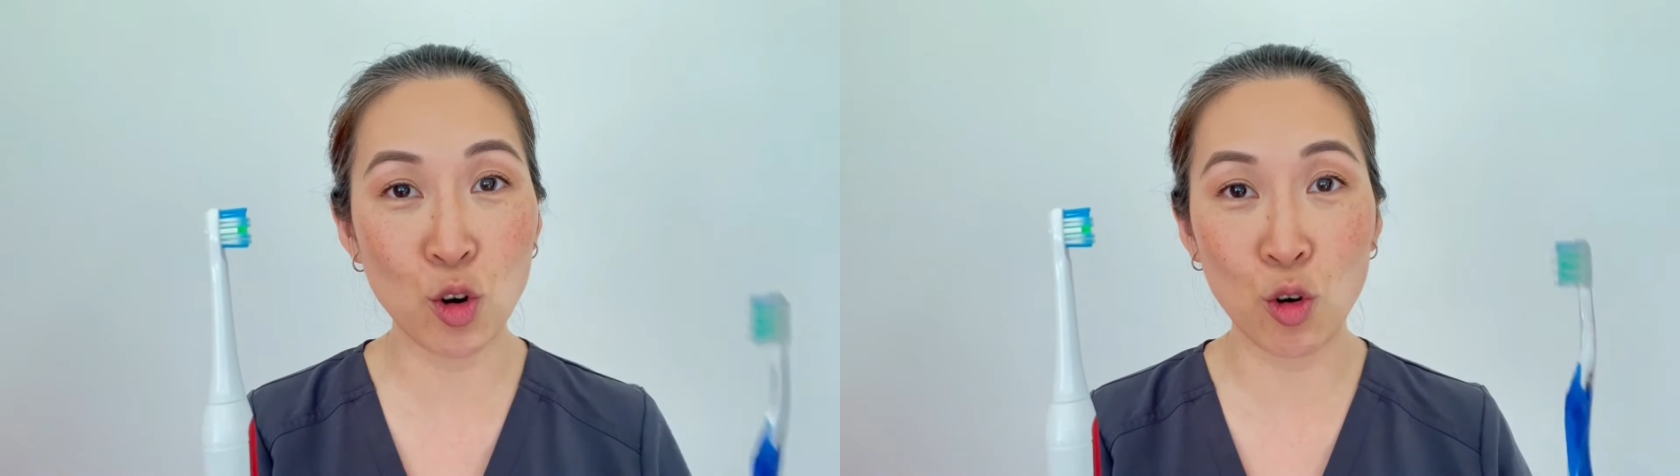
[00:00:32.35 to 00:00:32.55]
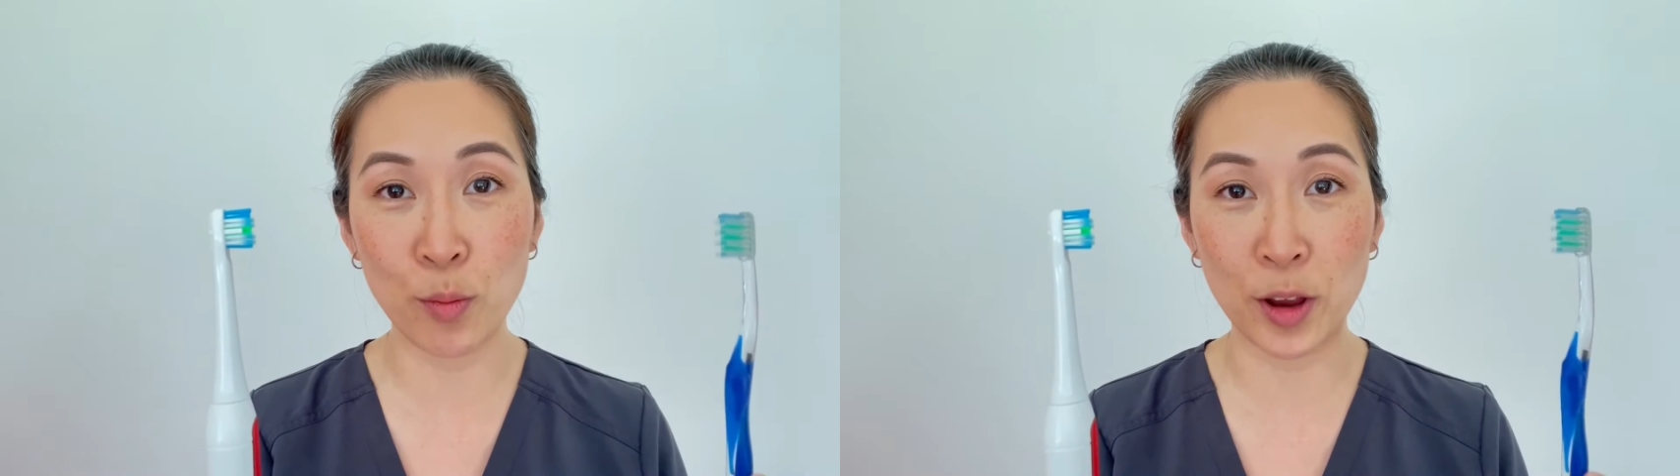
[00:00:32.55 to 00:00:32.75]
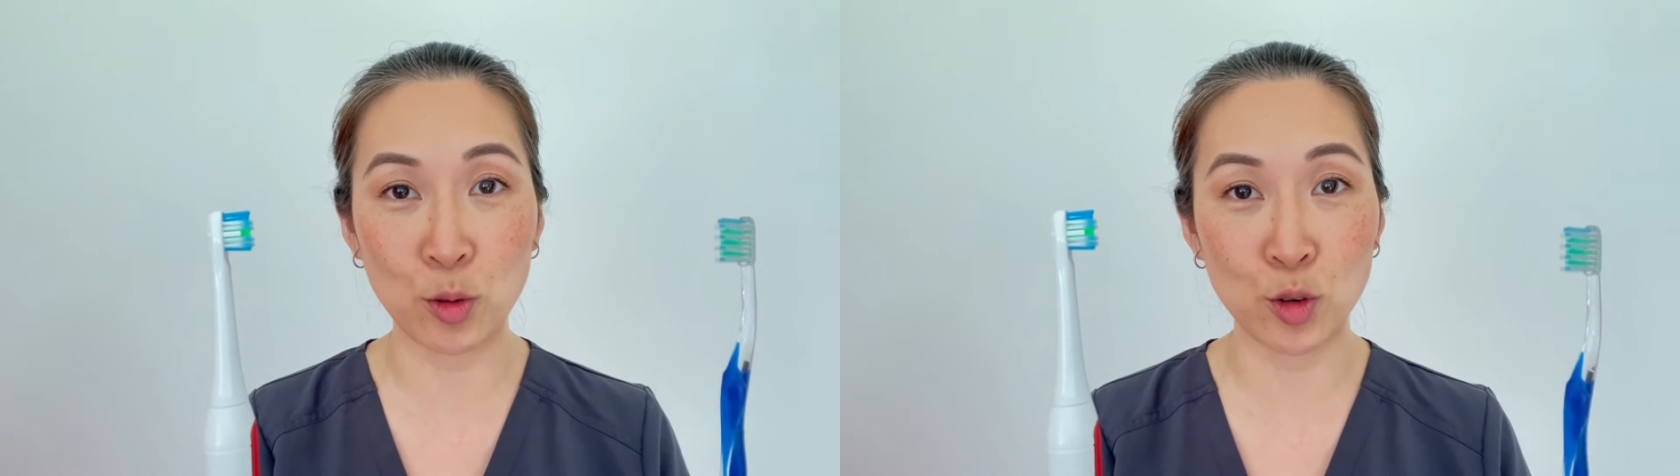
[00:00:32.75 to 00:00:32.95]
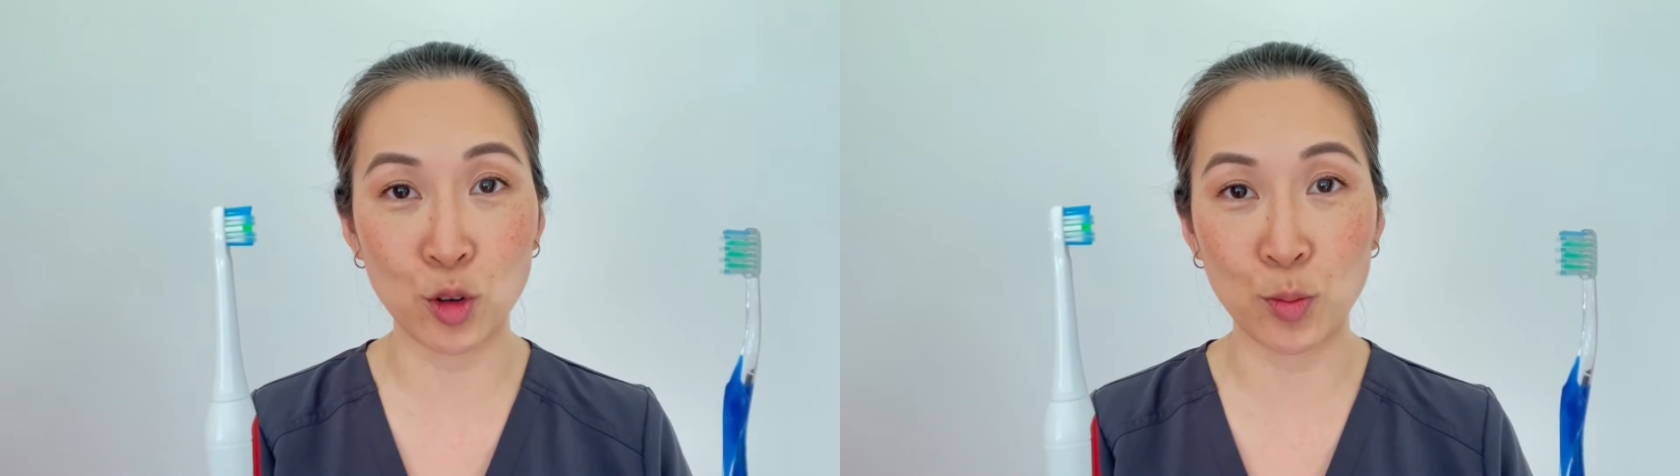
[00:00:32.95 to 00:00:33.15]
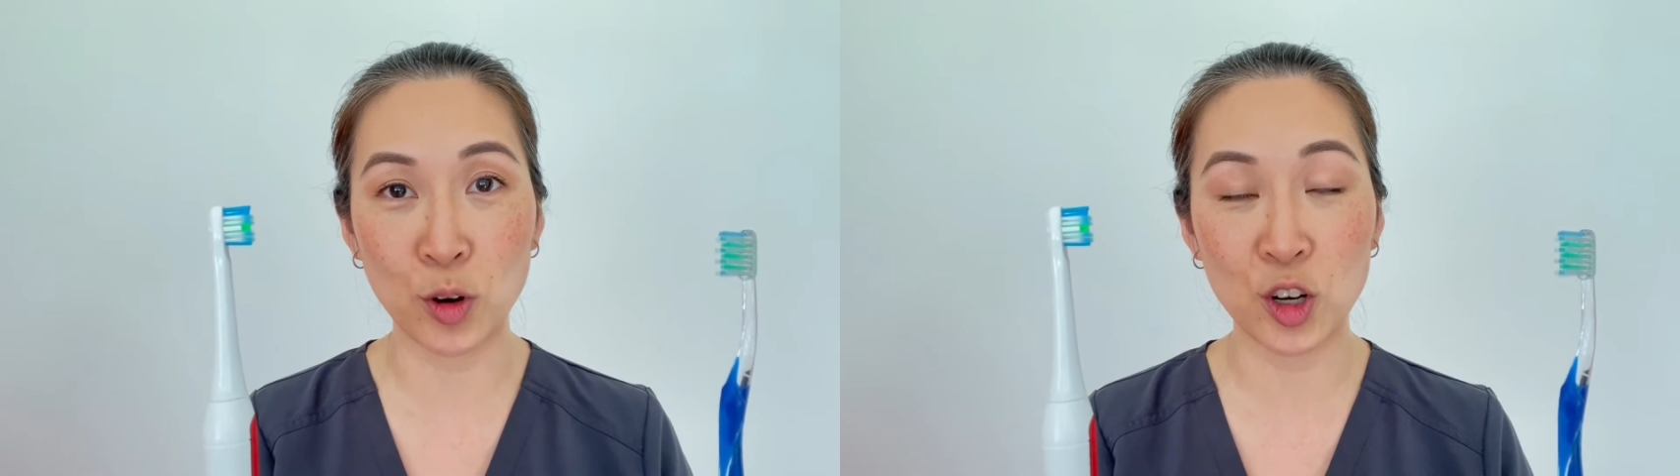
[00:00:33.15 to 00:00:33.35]
or a manual
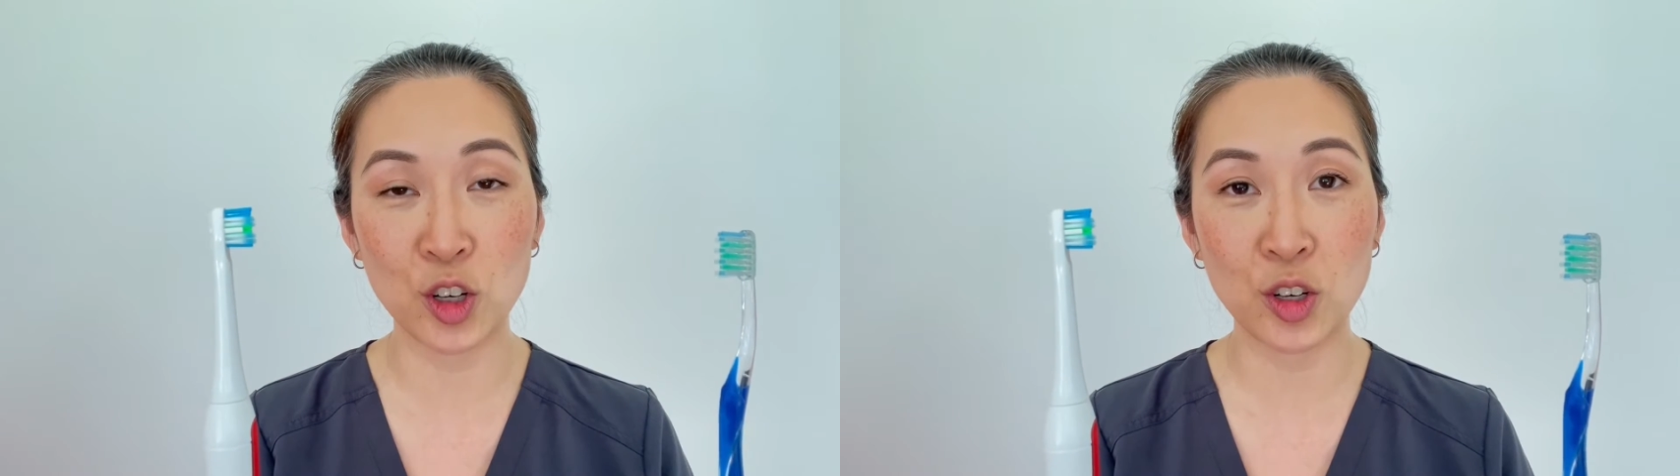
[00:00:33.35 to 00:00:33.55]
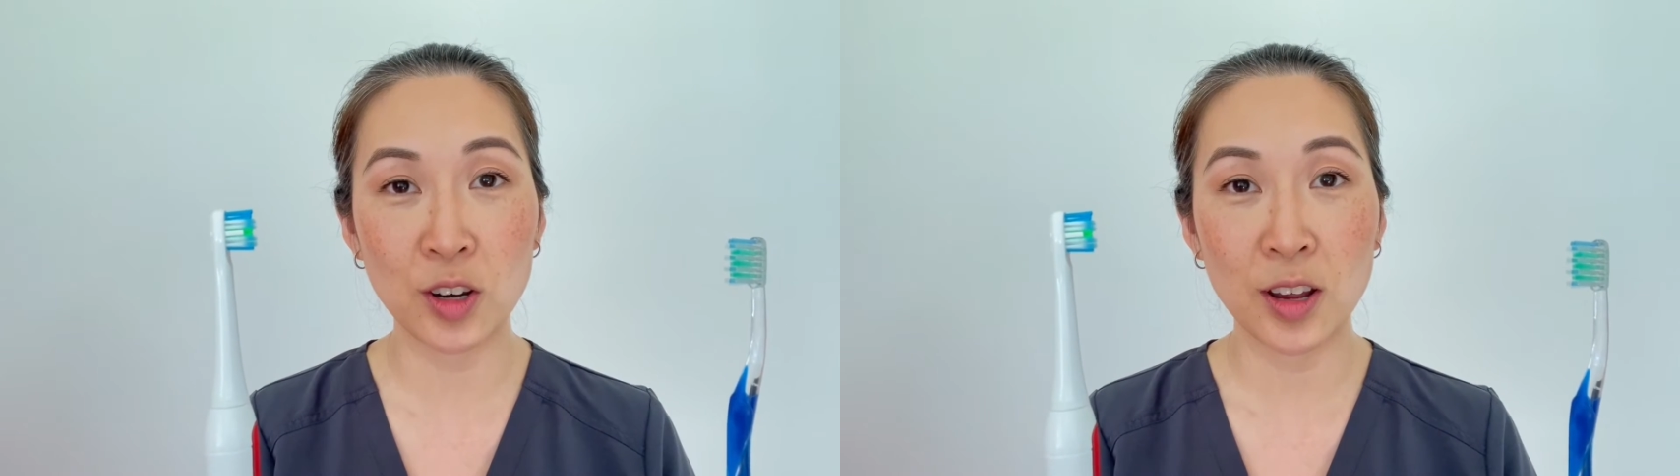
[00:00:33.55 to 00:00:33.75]
toothbrush.